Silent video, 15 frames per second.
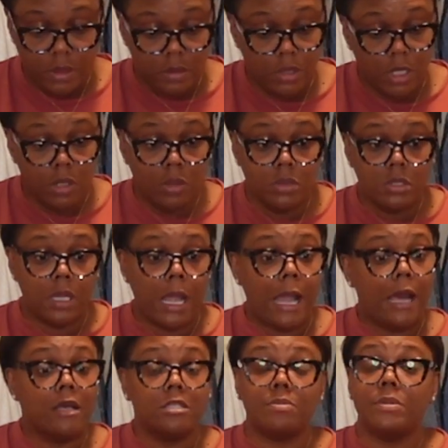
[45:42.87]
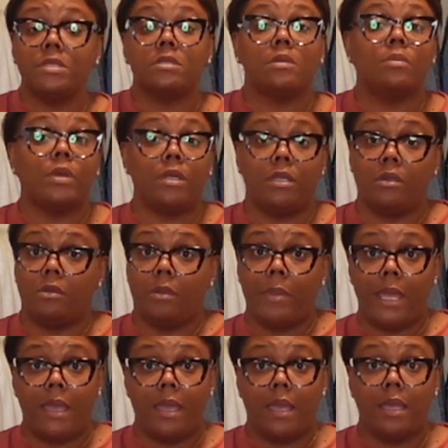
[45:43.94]
those are, I'll spend some money on a
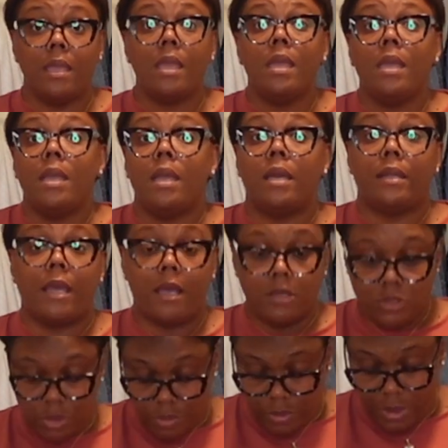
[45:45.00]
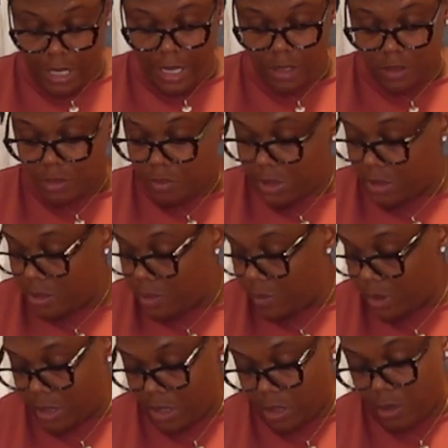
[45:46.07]
bag and I'll, I'll spend some
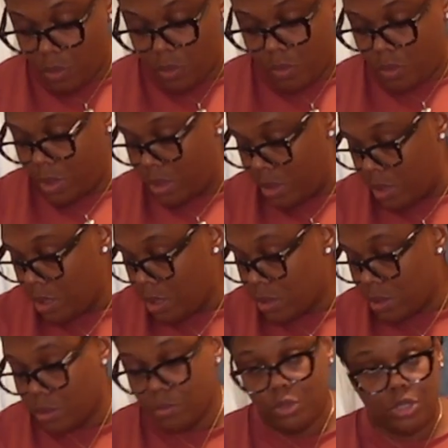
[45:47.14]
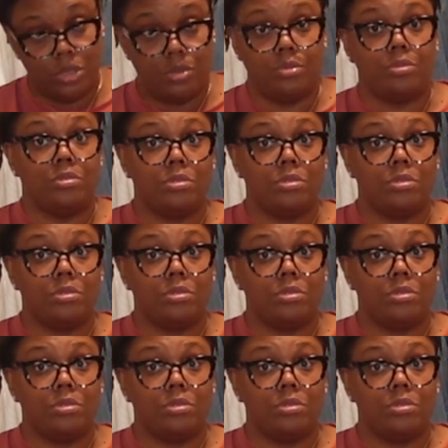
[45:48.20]
money on some shoes.